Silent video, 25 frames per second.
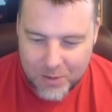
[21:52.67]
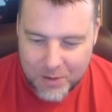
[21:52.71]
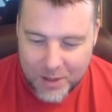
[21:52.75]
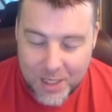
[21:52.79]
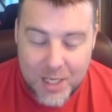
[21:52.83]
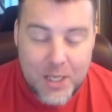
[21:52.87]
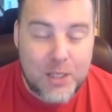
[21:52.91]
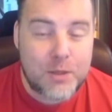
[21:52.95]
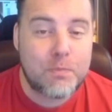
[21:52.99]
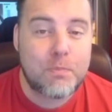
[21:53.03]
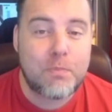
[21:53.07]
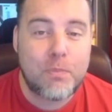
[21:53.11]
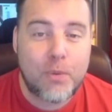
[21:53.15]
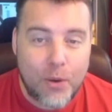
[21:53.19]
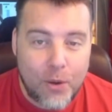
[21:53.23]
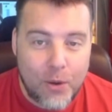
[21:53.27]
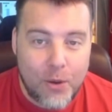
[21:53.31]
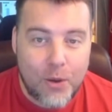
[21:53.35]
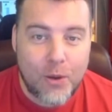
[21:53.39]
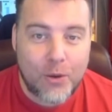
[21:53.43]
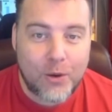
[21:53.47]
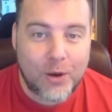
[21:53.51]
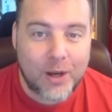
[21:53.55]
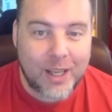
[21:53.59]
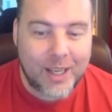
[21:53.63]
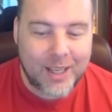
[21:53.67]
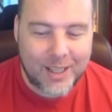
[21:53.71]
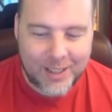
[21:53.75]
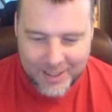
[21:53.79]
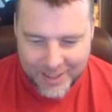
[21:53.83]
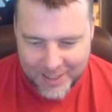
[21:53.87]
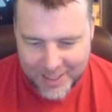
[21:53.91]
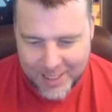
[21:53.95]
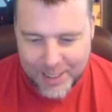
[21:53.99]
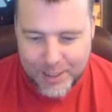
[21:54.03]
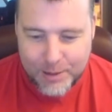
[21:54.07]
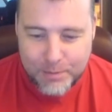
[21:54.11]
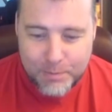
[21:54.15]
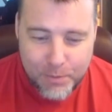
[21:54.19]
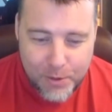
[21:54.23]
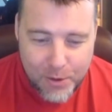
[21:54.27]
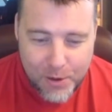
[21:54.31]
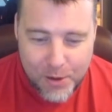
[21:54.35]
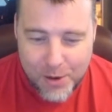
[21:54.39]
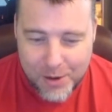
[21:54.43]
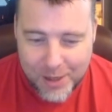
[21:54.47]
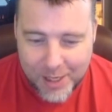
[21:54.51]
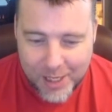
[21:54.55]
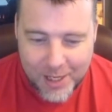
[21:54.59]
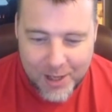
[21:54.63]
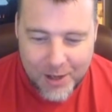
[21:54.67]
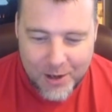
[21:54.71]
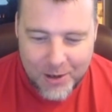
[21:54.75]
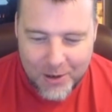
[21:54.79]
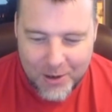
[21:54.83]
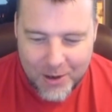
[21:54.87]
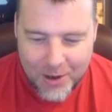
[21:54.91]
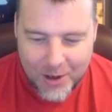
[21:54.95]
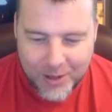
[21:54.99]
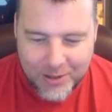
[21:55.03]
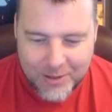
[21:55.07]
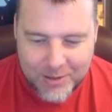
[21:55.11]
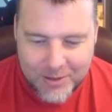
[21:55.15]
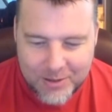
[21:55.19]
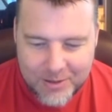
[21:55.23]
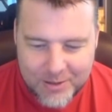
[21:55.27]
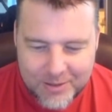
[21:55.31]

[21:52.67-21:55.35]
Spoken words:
He's purring. He's purring a lot.